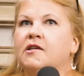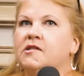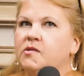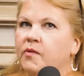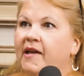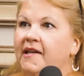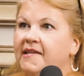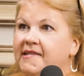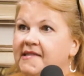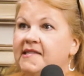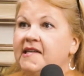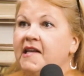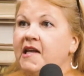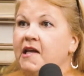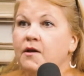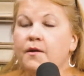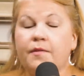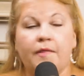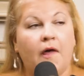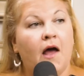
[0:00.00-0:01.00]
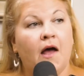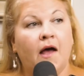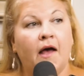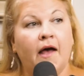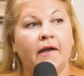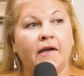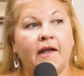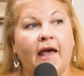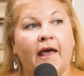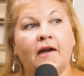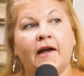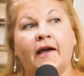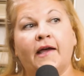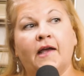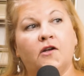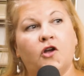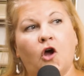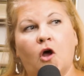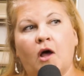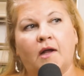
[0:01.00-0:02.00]
So I had seen THON, and I
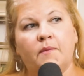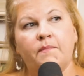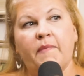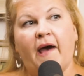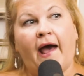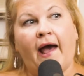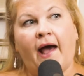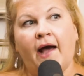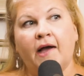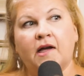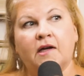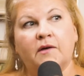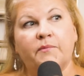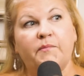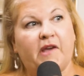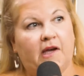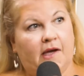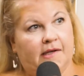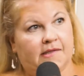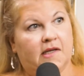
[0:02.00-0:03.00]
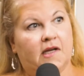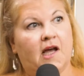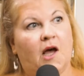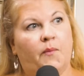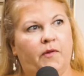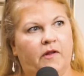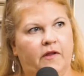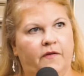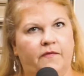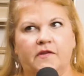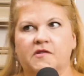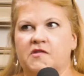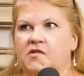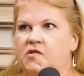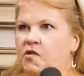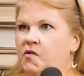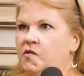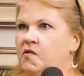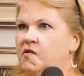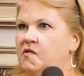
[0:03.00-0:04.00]
had gone back because a couple of the
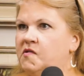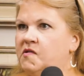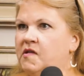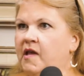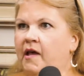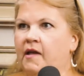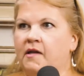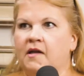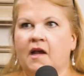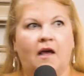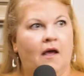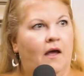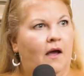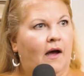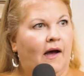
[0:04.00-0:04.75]
students that